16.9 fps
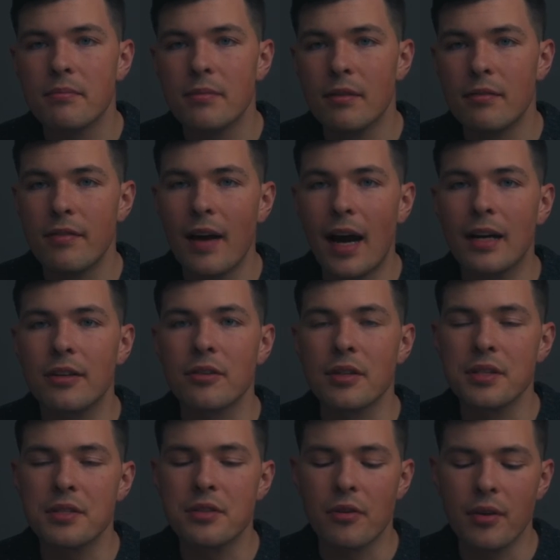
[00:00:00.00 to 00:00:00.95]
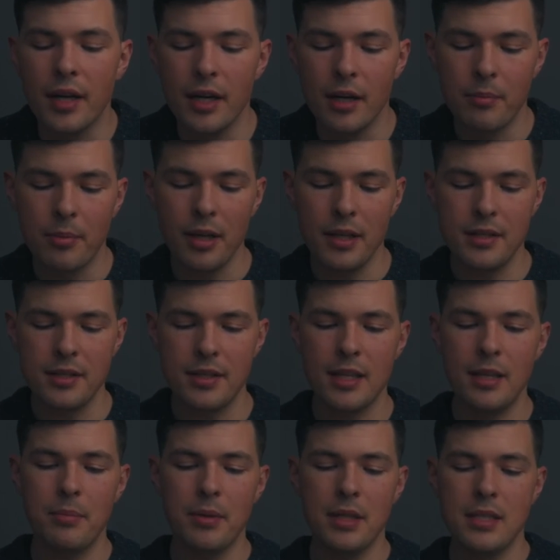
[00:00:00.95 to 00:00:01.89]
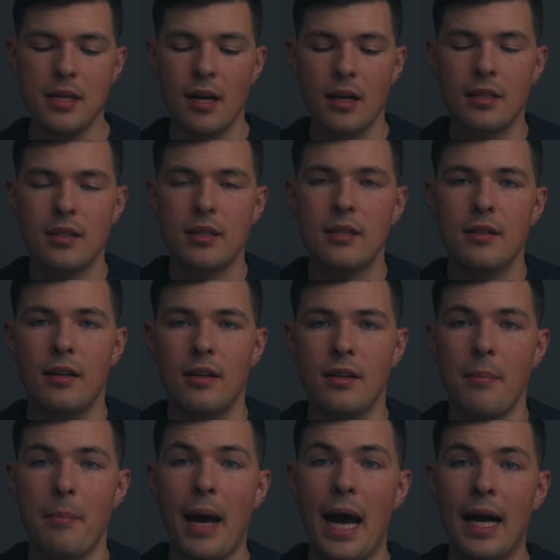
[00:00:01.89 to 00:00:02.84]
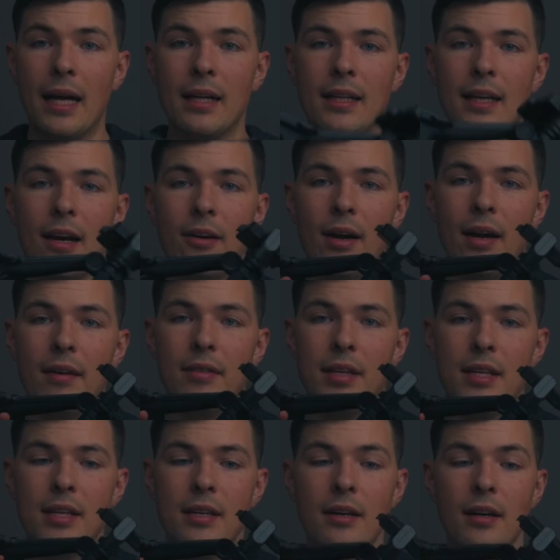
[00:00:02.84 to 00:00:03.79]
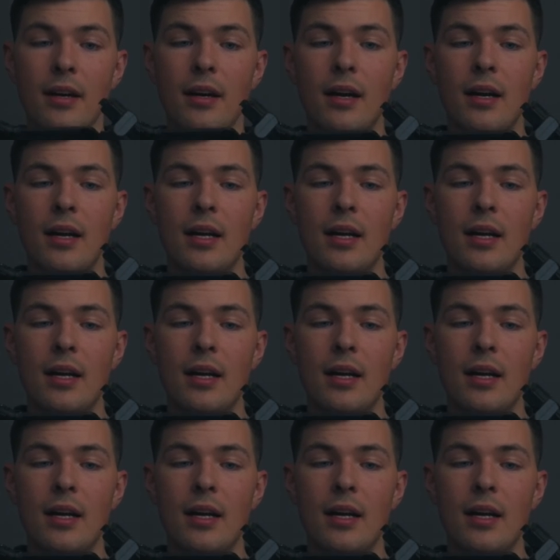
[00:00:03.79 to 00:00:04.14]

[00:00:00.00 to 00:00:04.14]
factory screen, I'll probably just keep it tucked on the back like how I have it here,